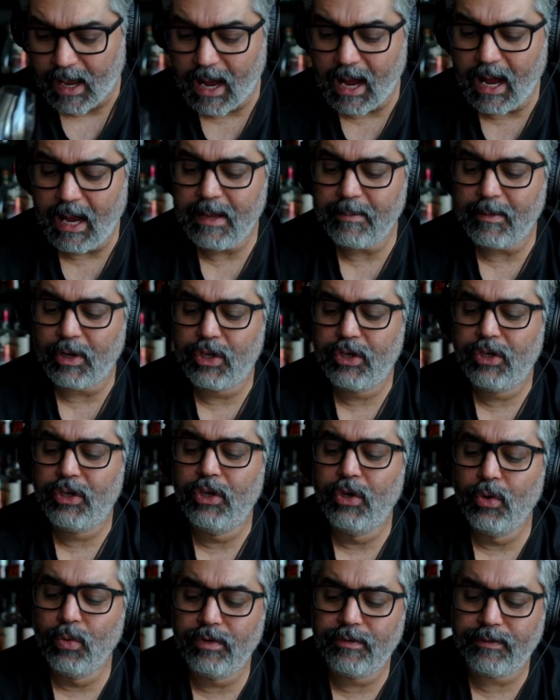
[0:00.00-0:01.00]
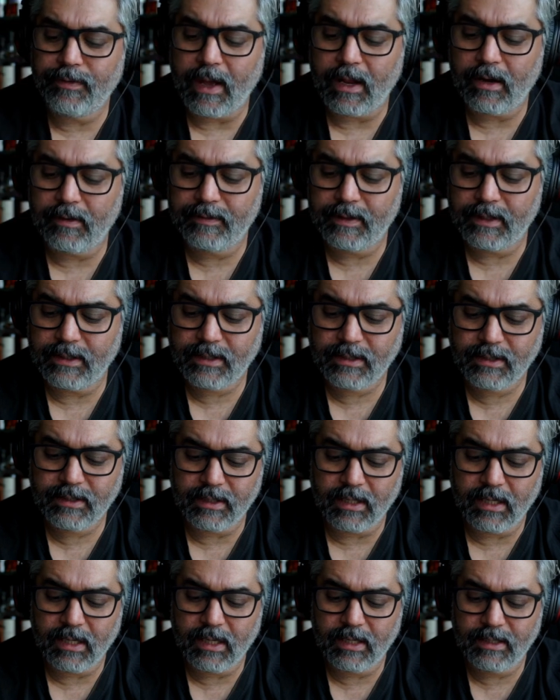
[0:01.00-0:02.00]
I am a huge fan of
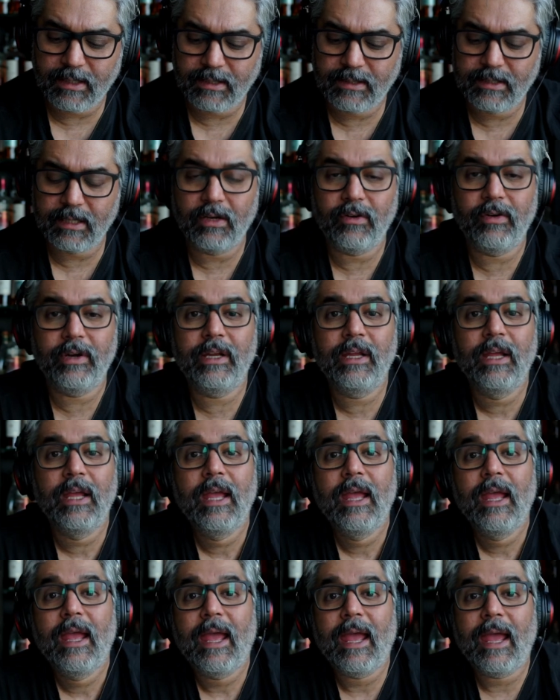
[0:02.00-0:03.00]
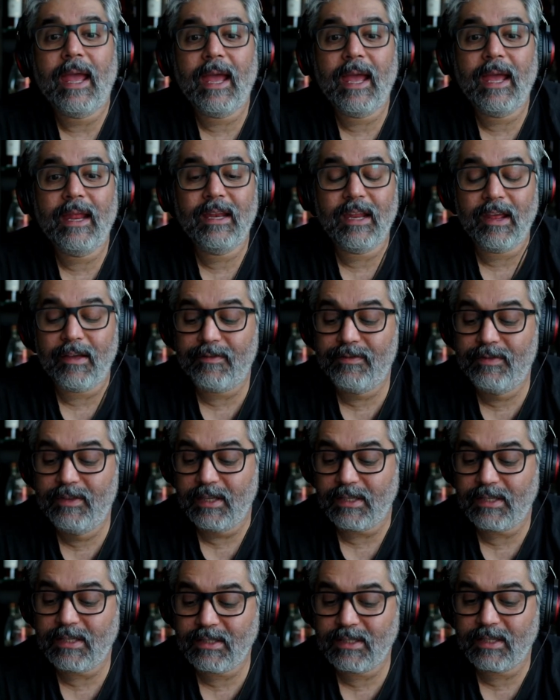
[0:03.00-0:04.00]
this distillery, and if
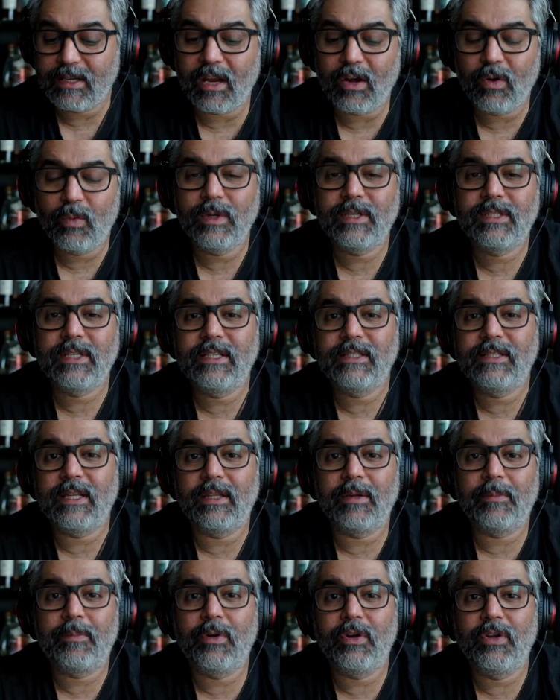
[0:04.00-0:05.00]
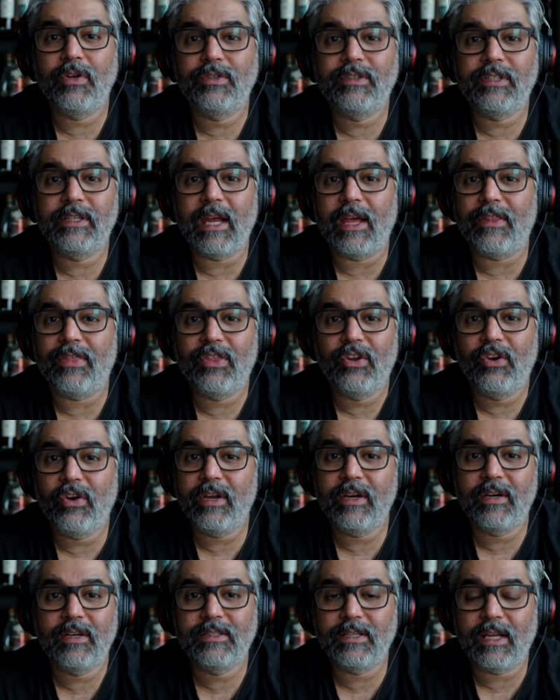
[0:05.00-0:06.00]
this is the kind of whiskeys that they're producing at
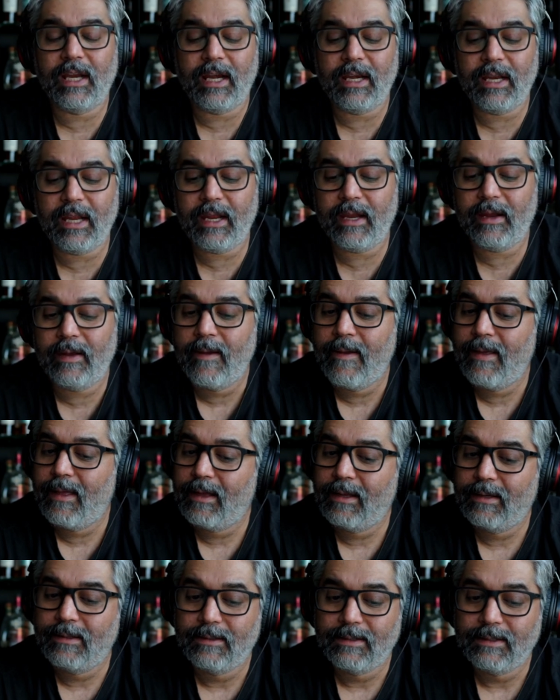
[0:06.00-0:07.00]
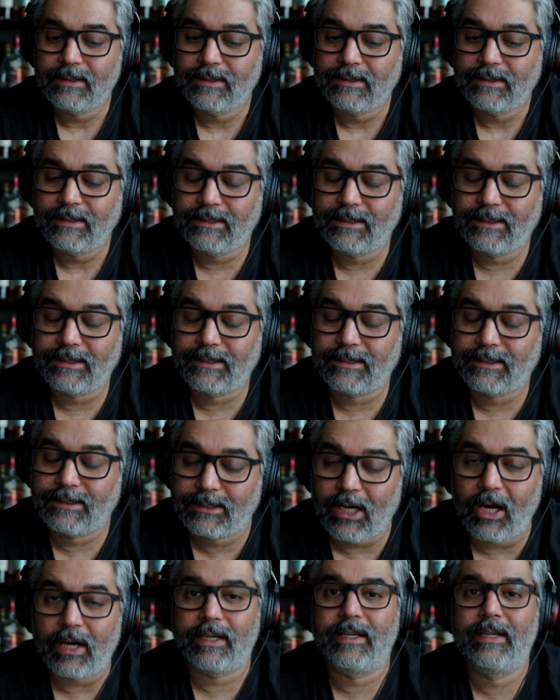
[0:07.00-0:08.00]
3 years and a day,
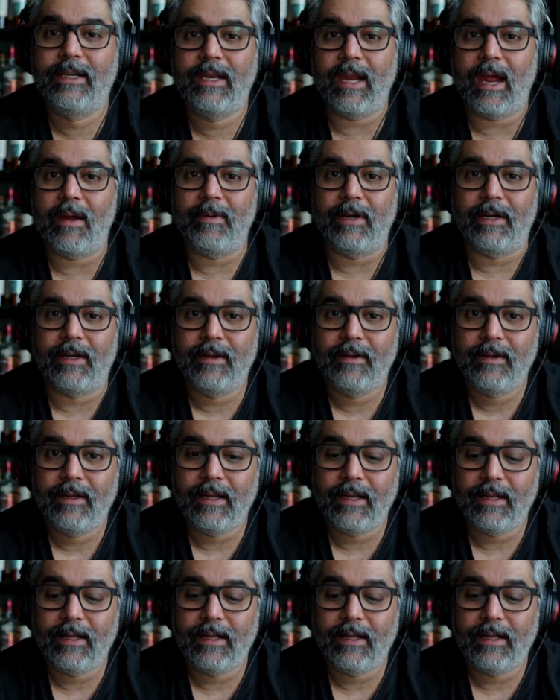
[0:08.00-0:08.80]
god damn it.